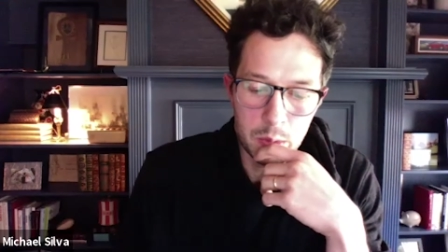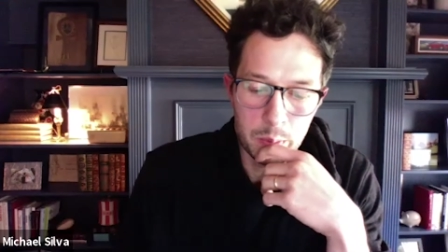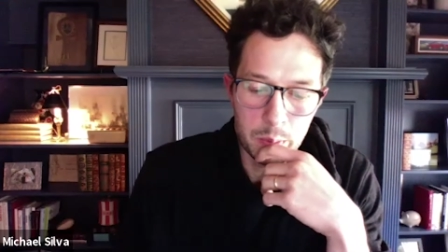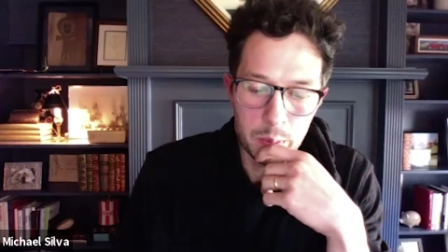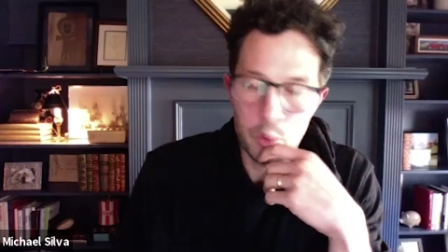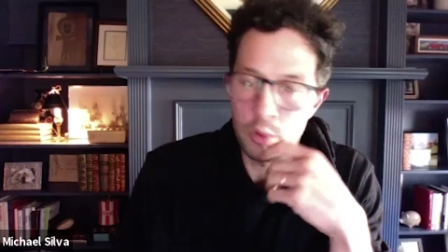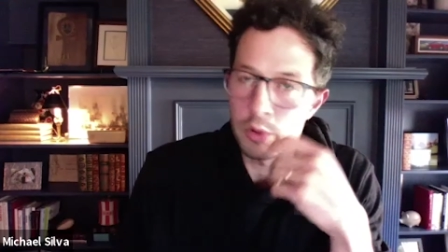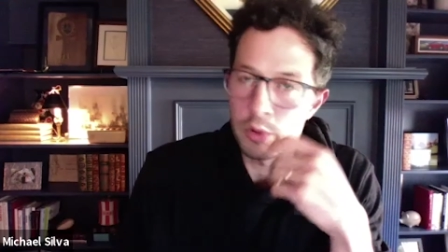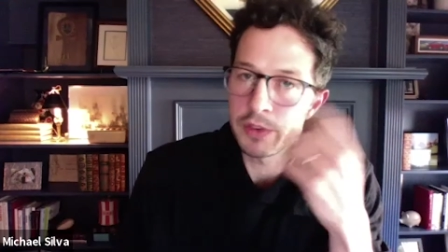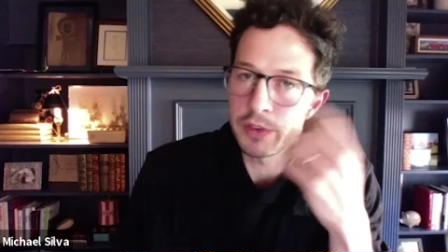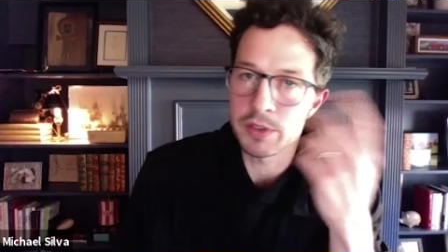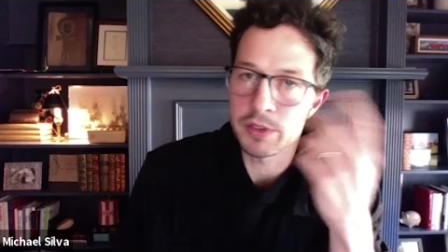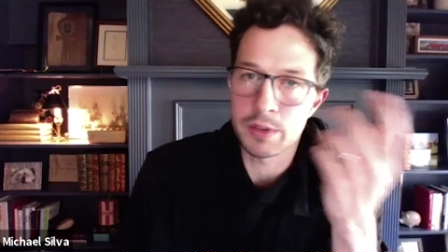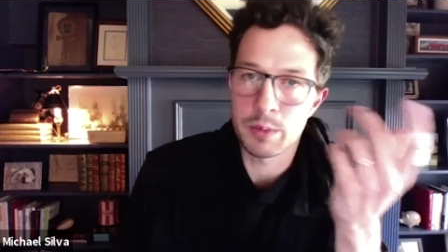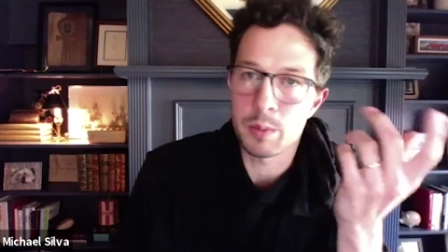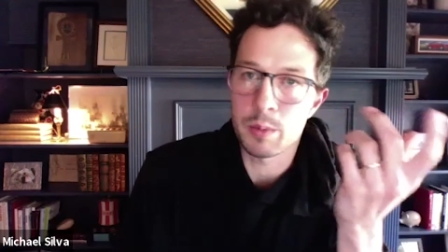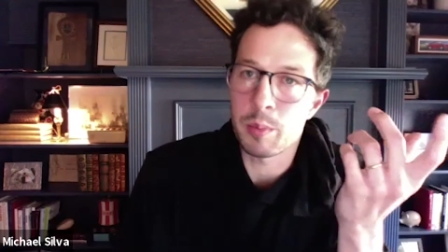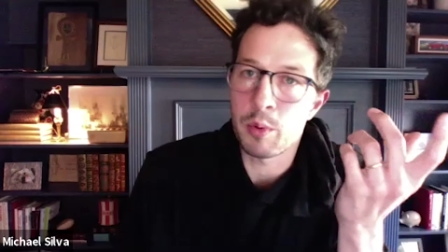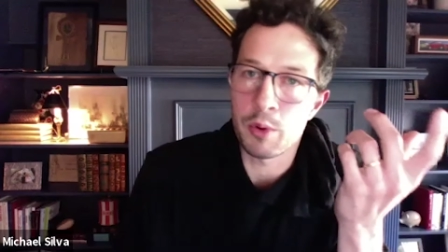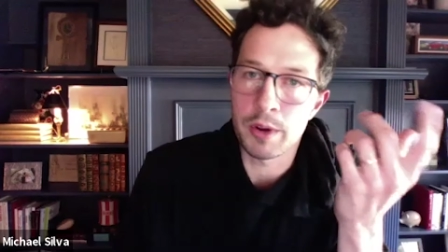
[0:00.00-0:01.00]
portals are
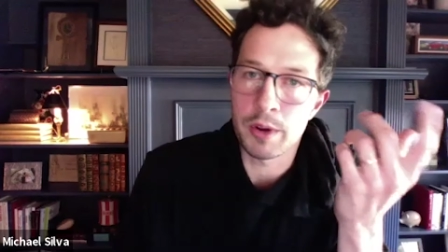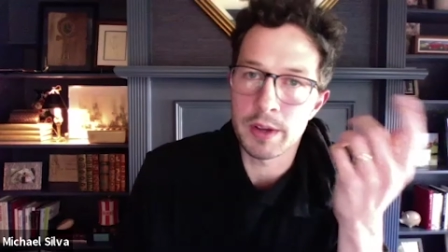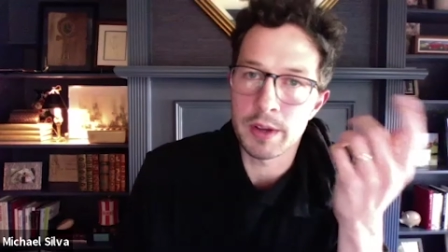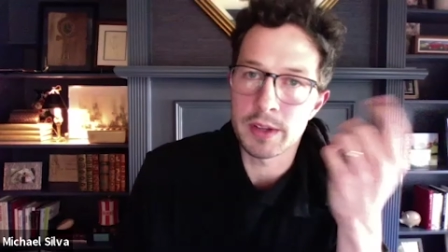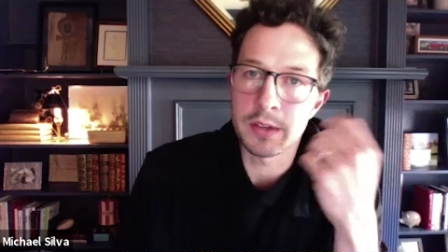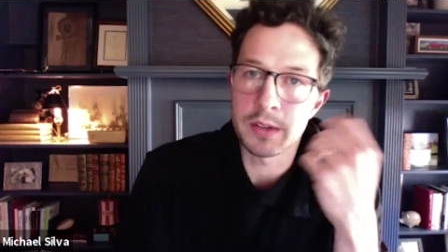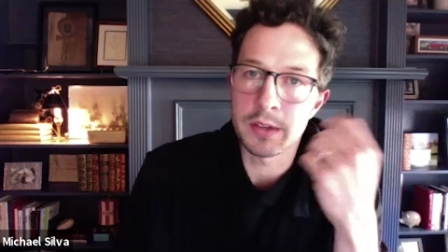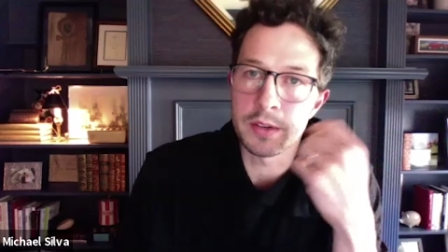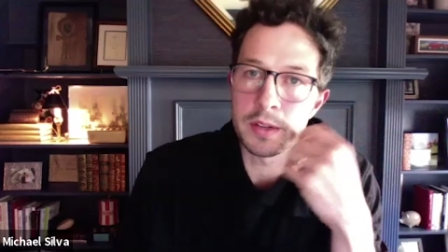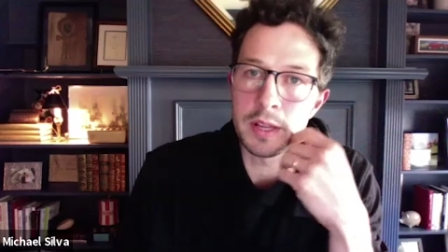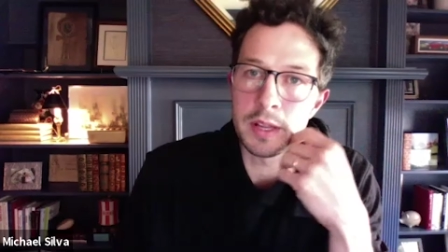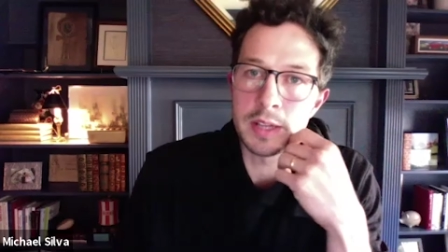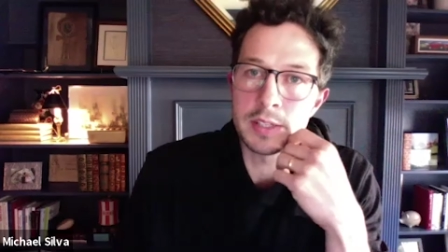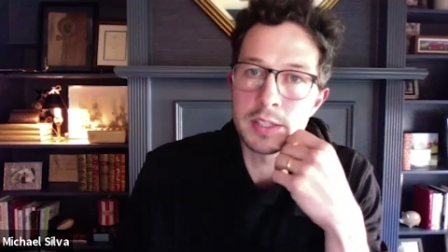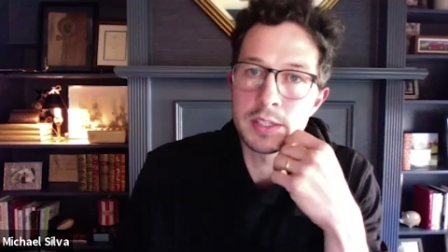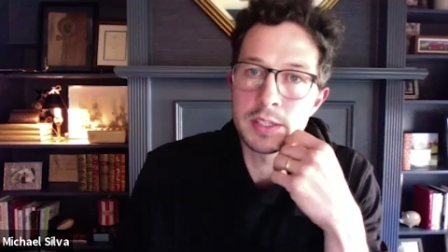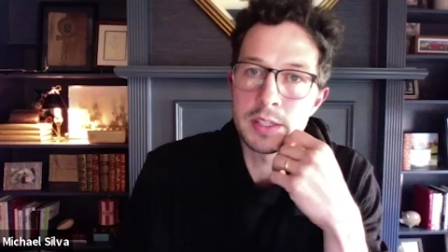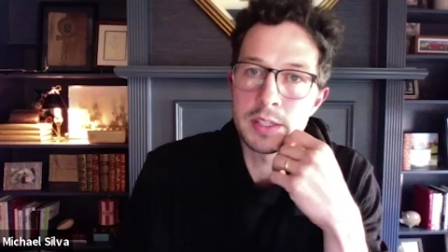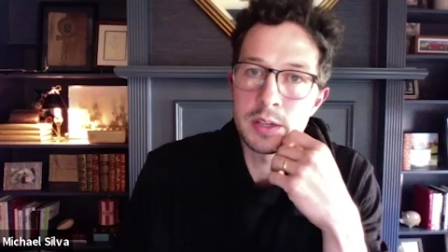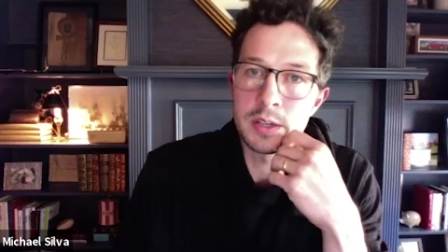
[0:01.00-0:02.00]
reporting to, like,
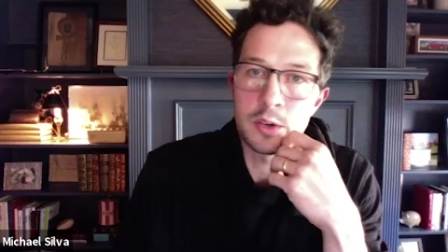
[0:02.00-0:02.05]
just the